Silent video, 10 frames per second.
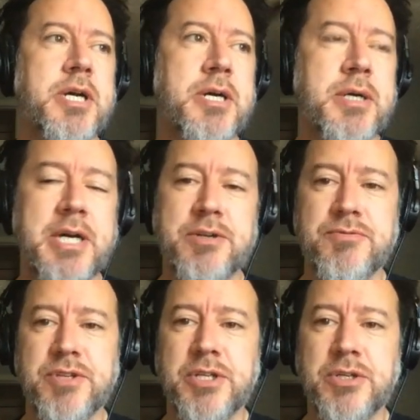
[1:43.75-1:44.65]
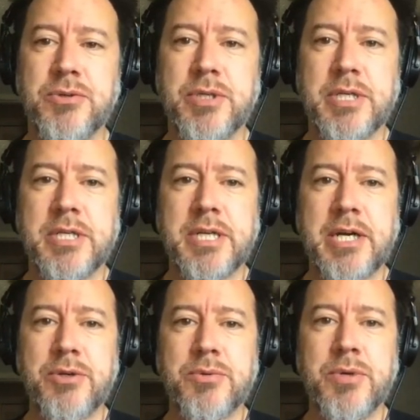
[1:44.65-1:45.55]
out of video and how
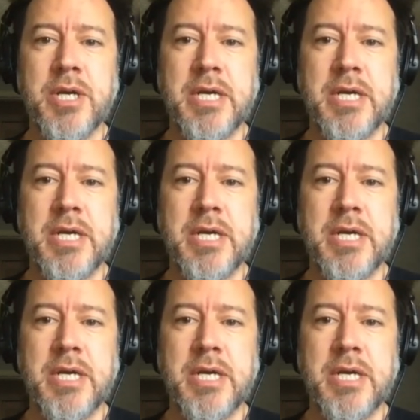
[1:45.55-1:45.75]
to